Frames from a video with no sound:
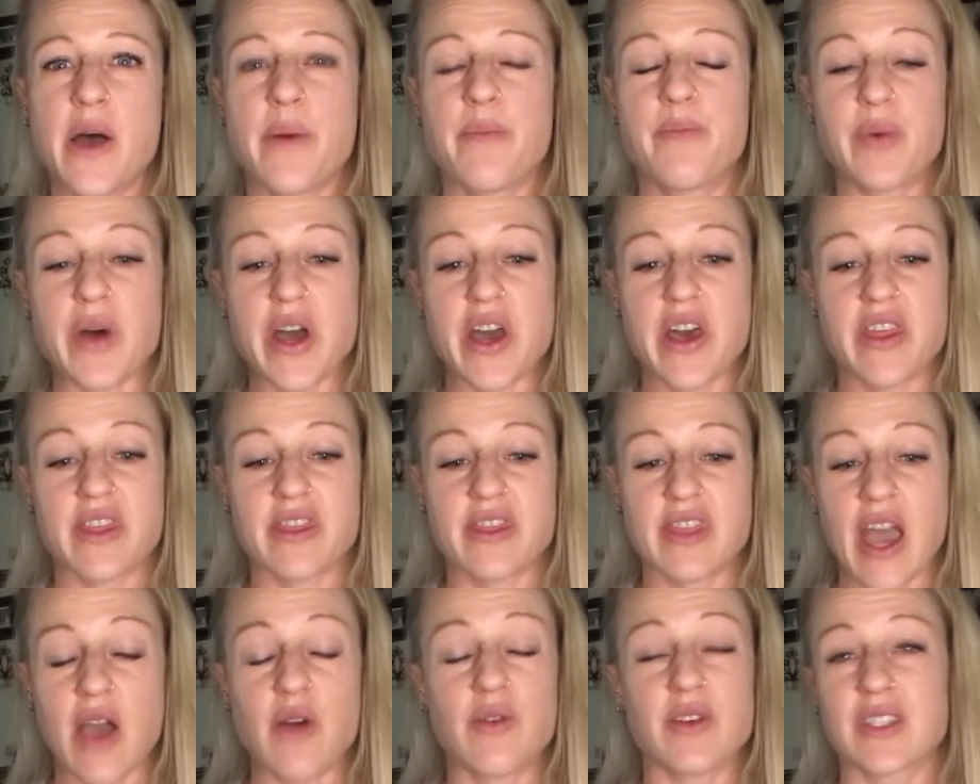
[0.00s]
But
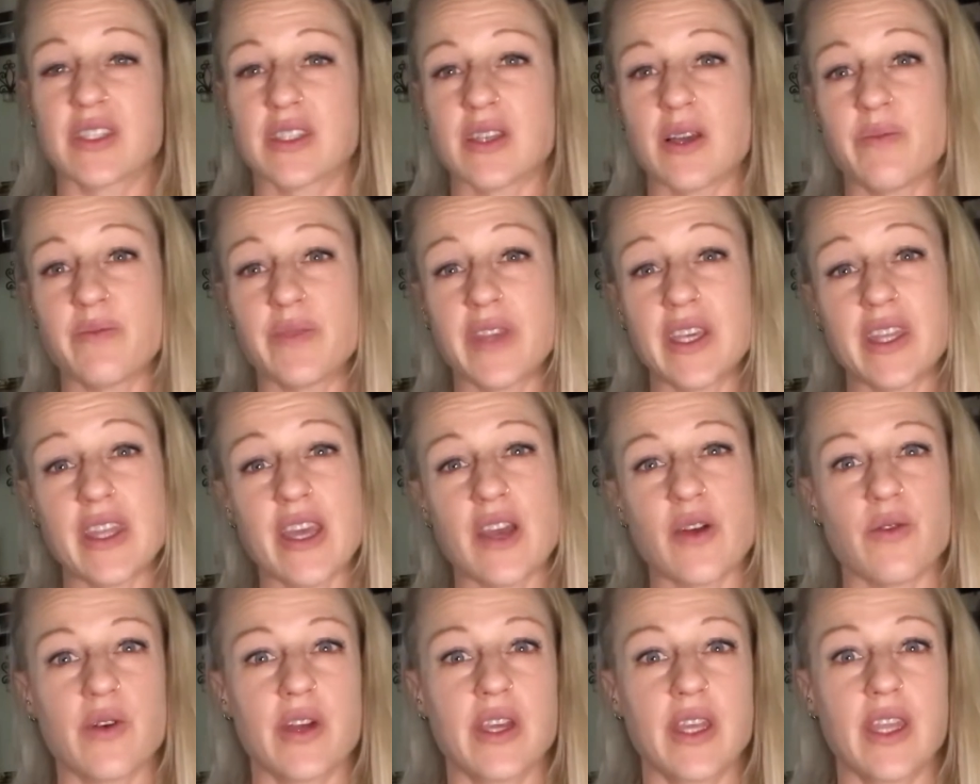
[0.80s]
that was something
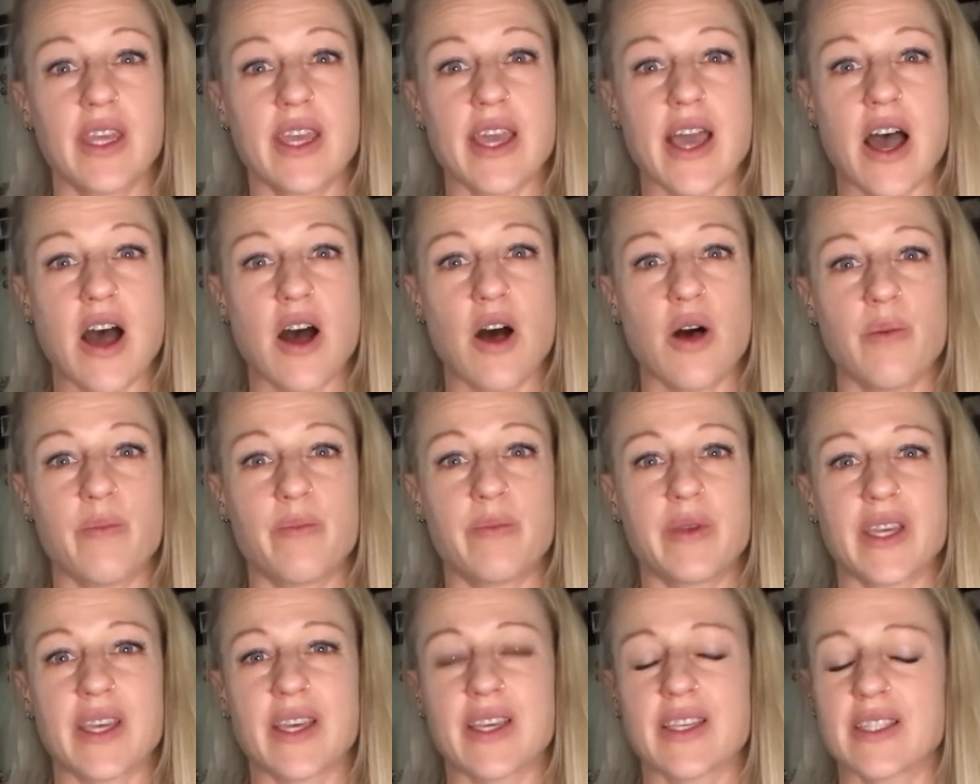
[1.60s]
that really helped
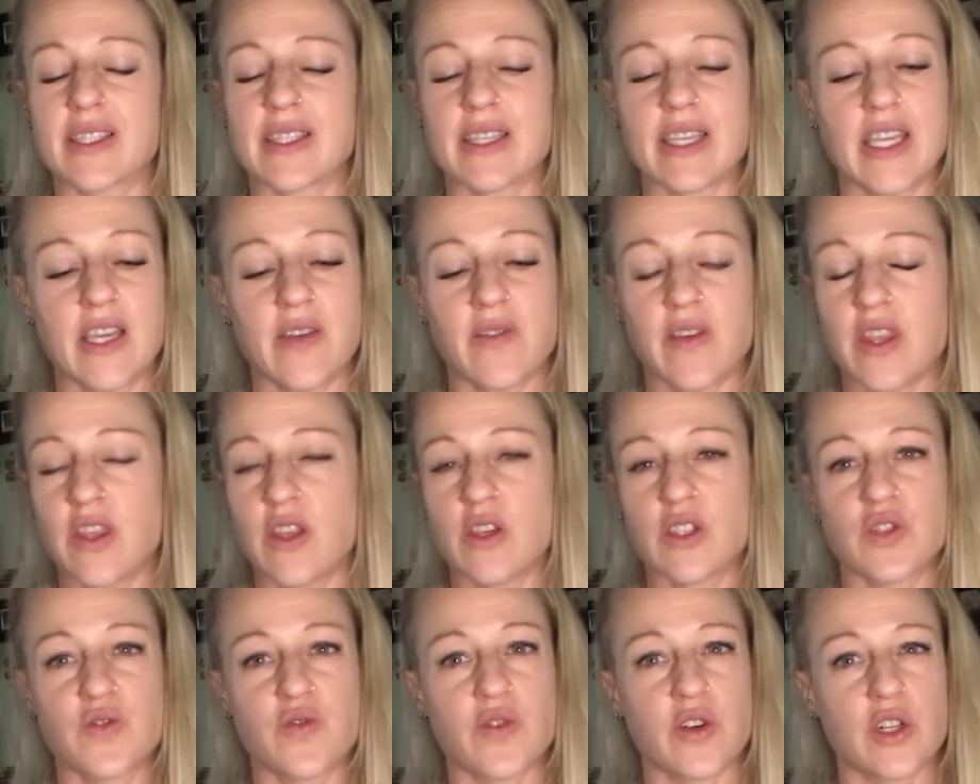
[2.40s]
because even
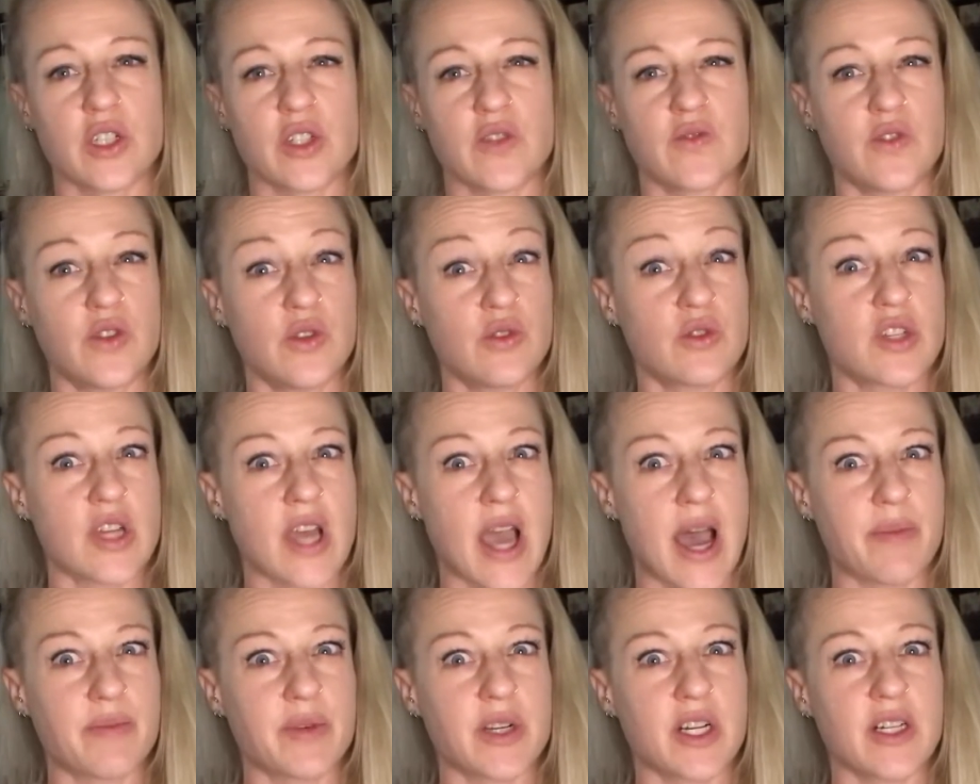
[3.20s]
those first few
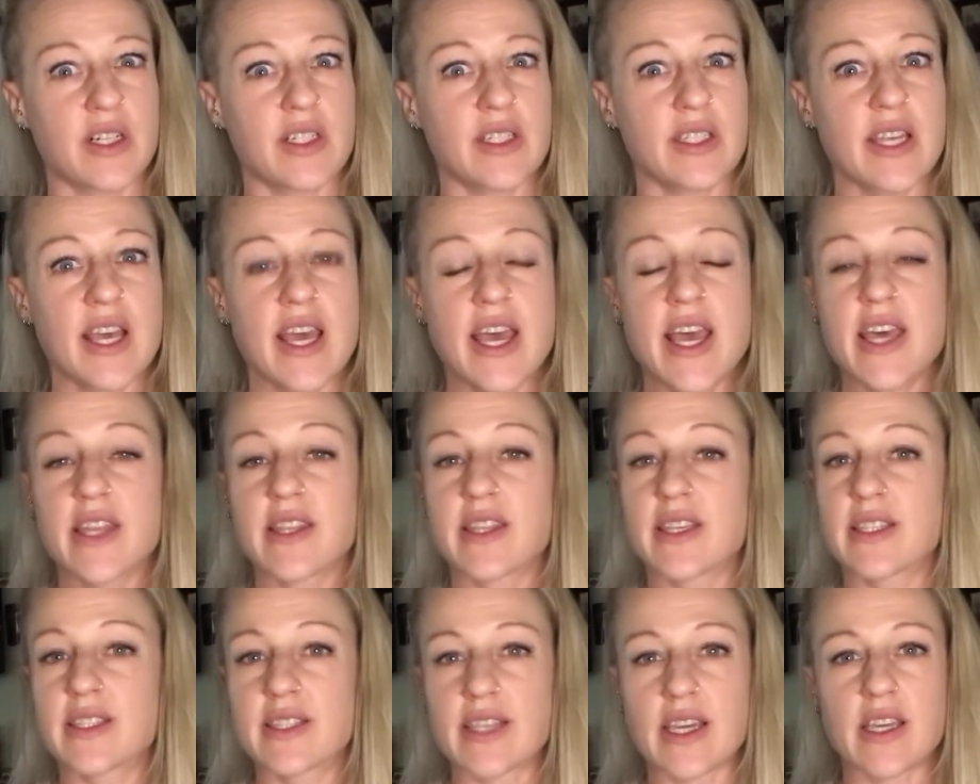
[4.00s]
chapters,
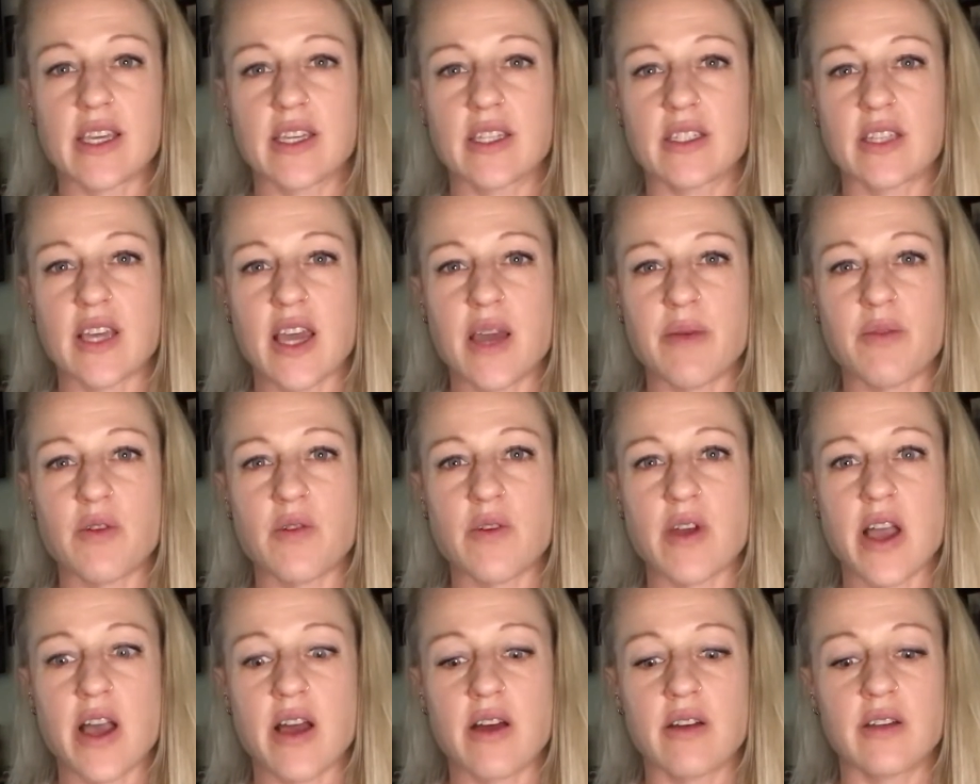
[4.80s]
the second time
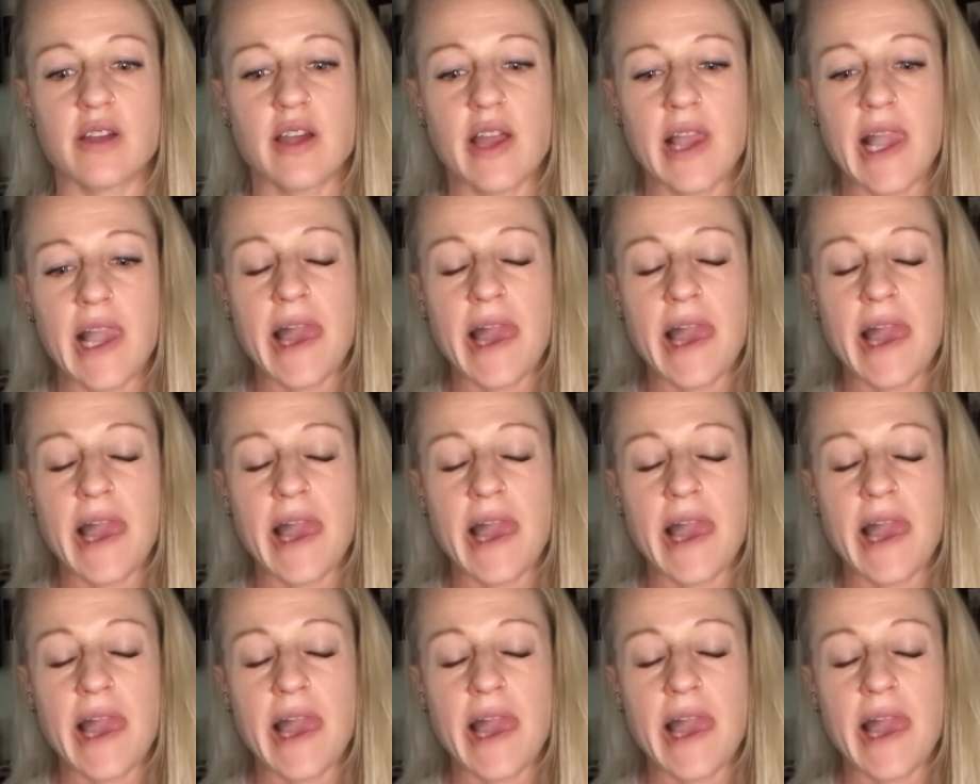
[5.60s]
around,